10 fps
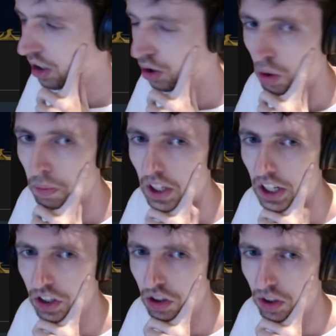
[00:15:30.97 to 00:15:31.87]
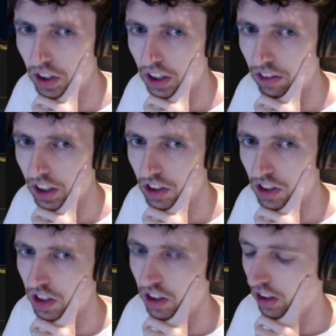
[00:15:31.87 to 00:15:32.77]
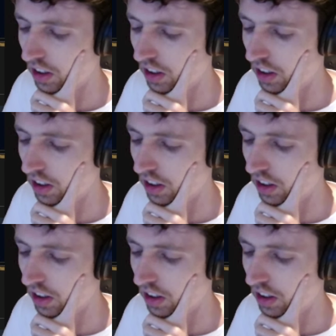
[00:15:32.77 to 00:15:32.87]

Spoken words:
this Orb Barrage is what they're giving us